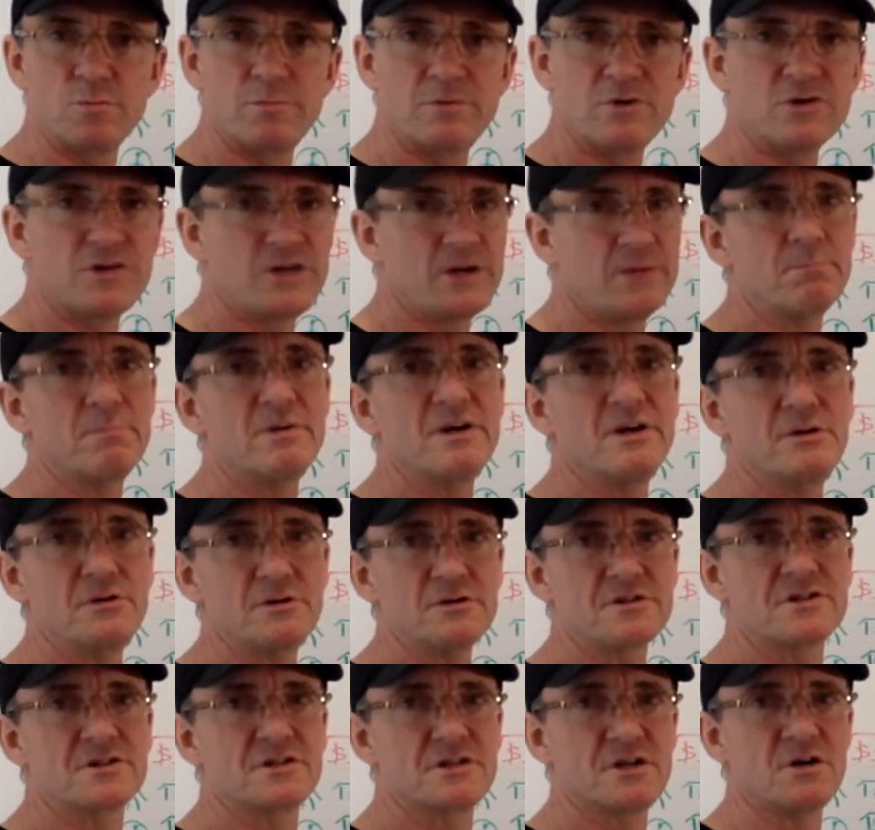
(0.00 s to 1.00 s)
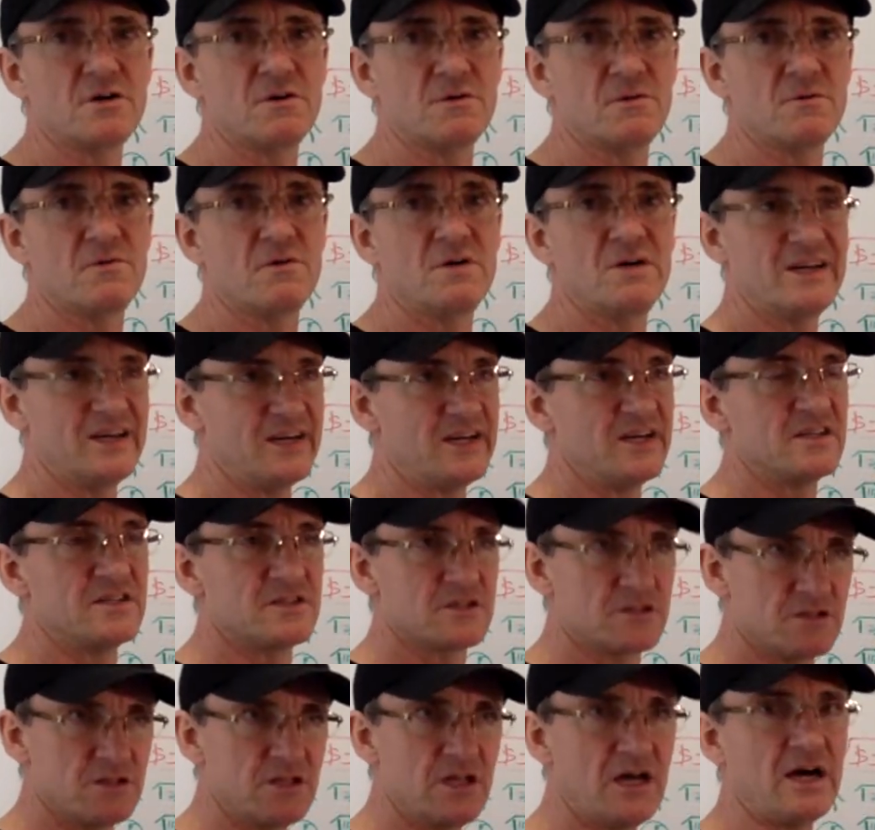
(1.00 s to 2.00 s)
to build up by yourself.
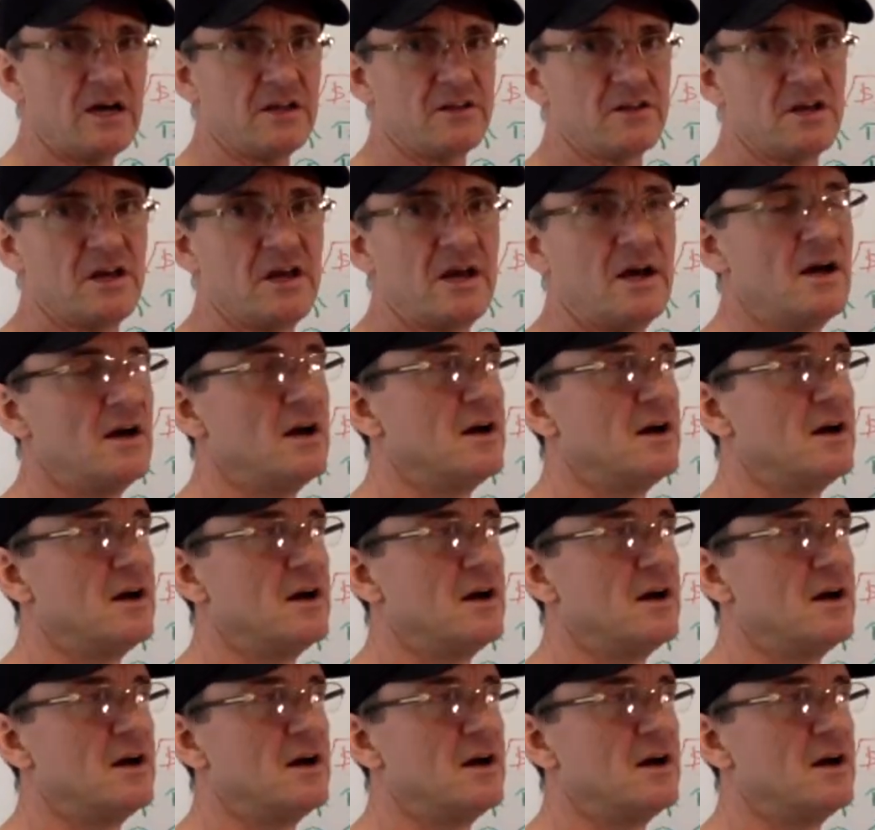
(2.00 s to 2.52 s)
It's not.